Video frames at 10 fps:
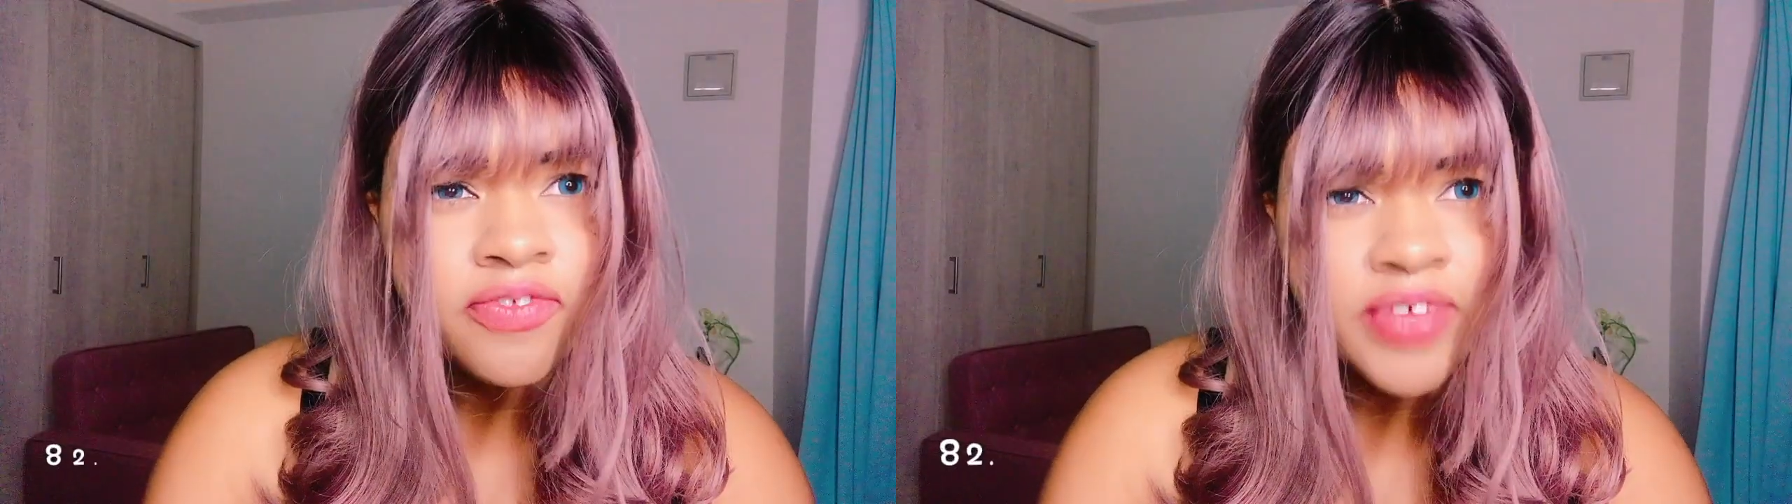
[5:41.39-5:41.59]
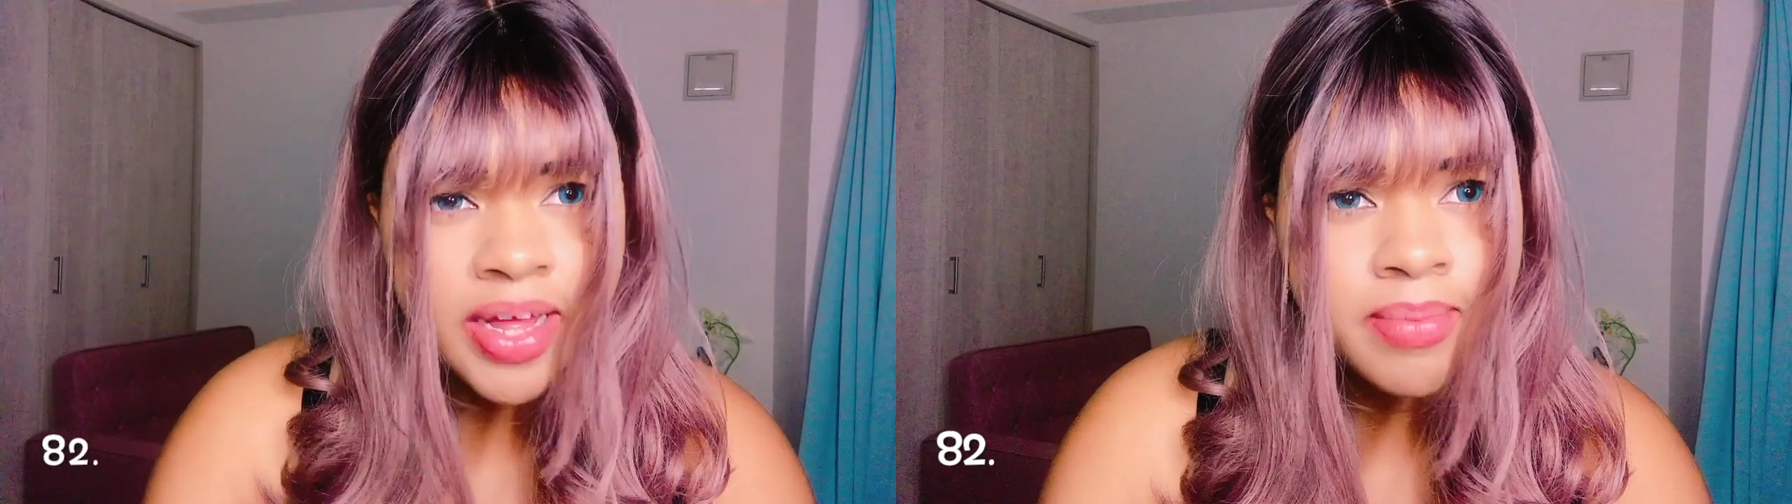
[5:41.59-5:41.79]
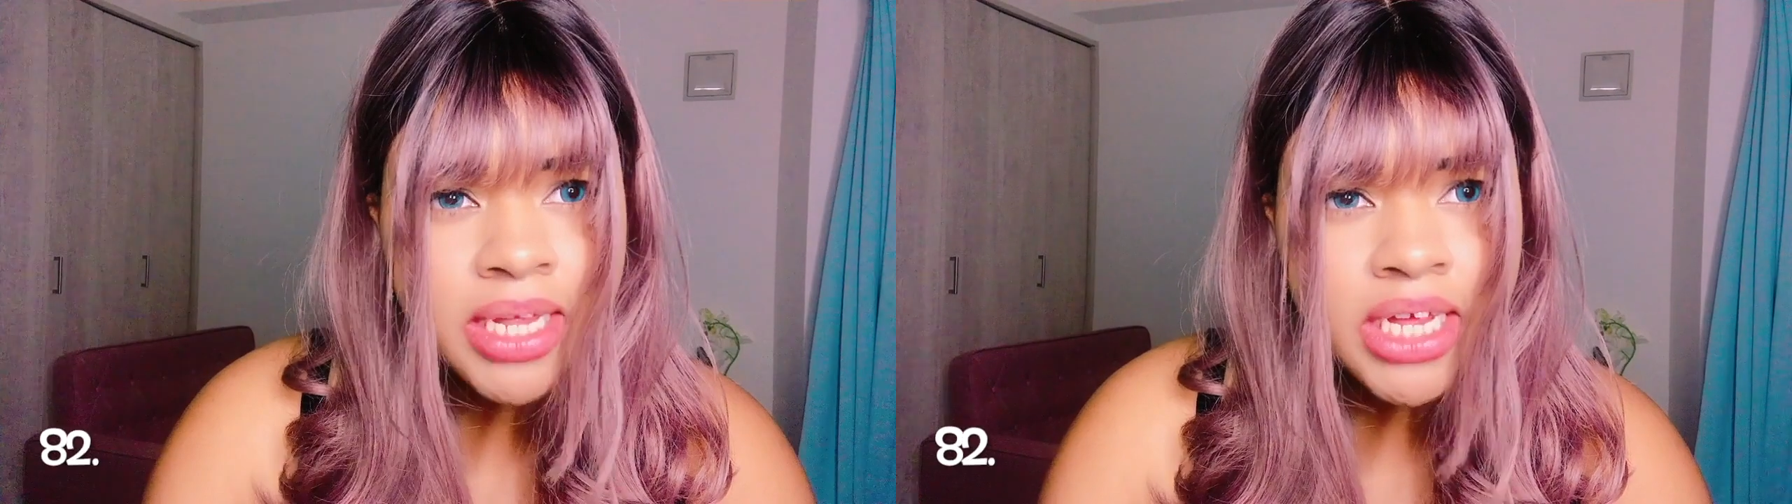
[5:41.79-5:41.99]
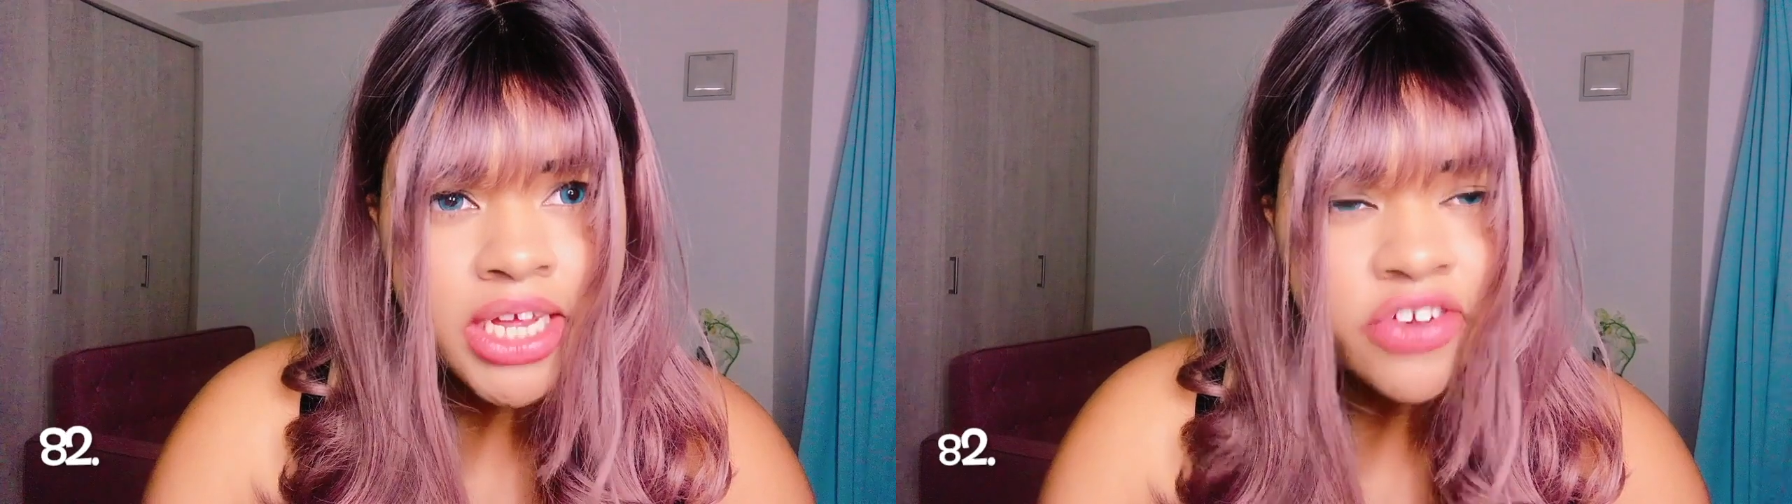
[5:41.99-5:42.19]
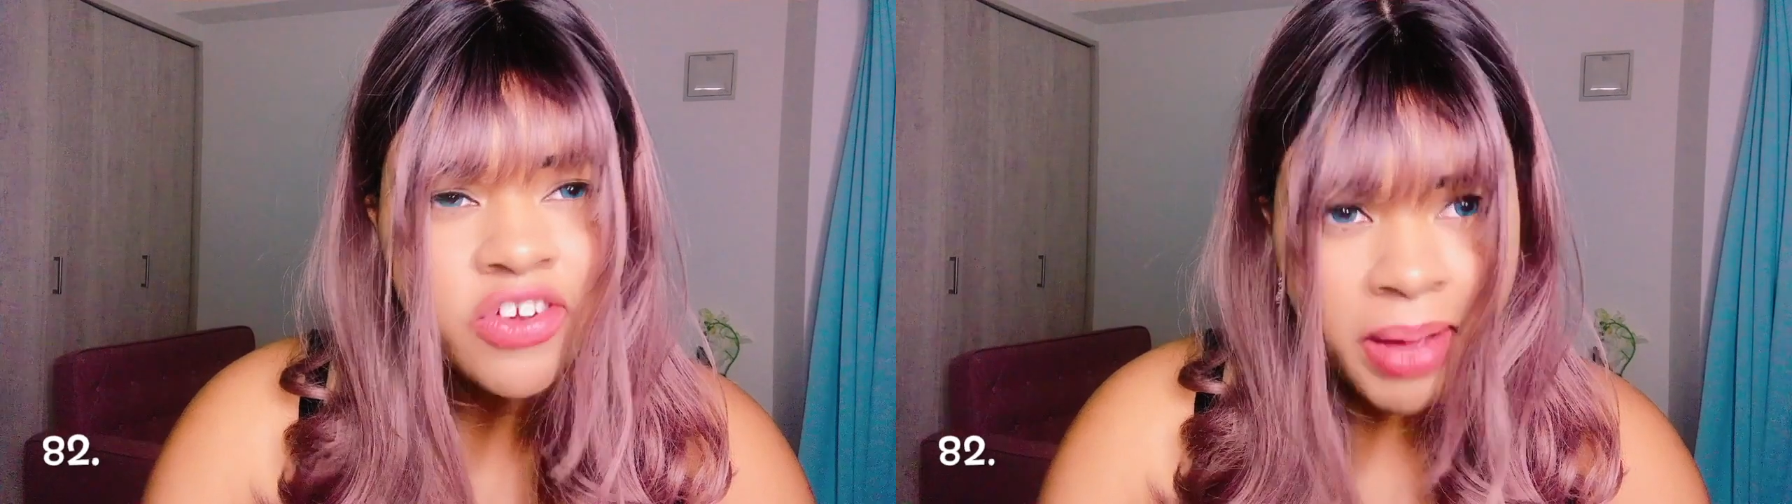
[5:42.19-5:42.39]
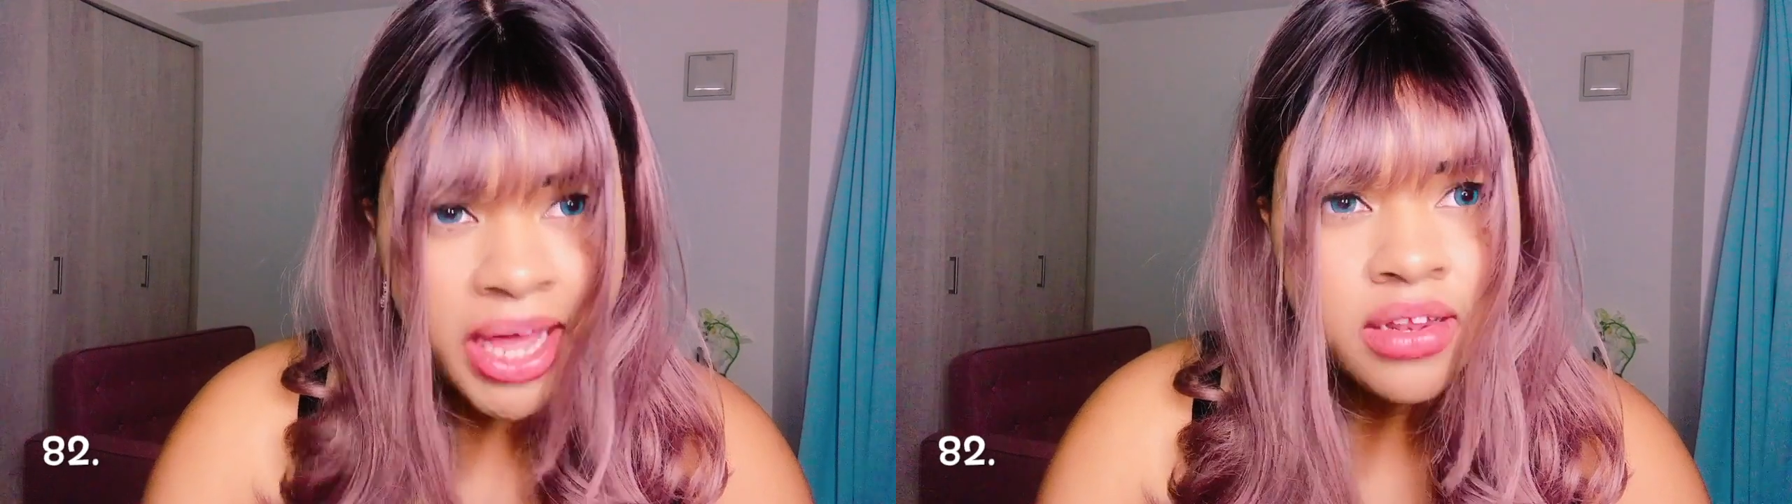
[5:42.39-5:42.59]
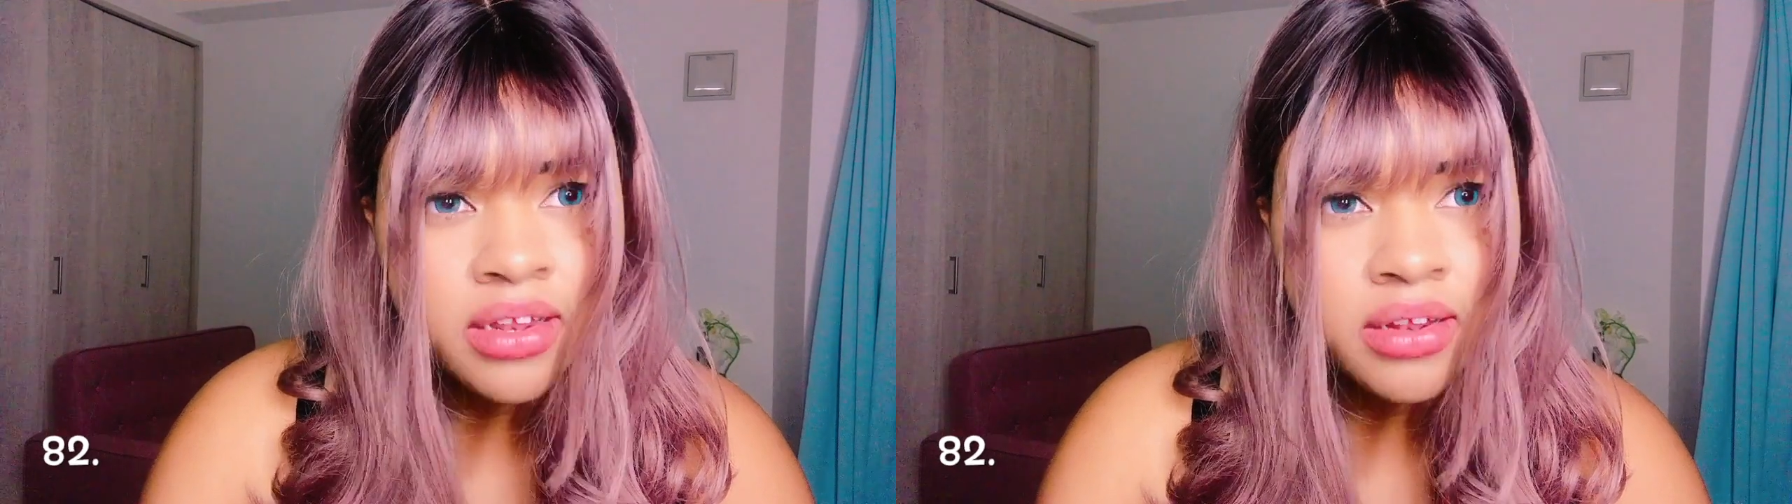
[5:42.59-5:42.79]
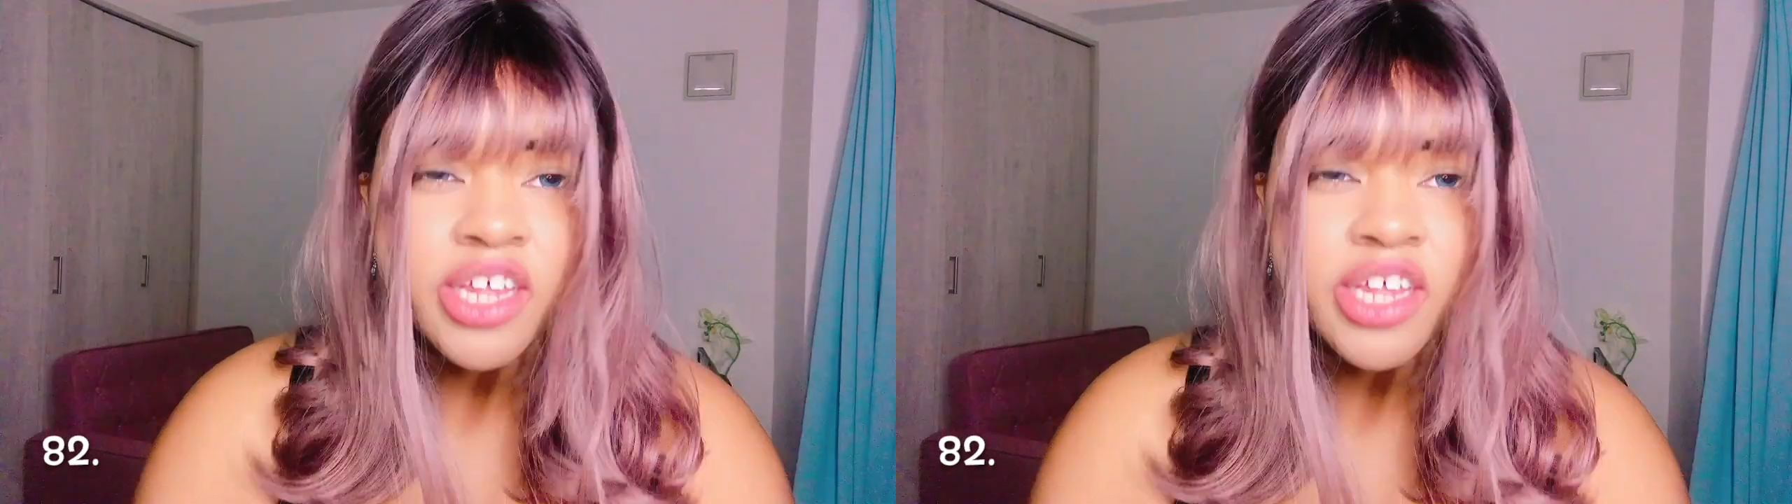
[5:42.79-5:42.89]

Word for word: family in Japan?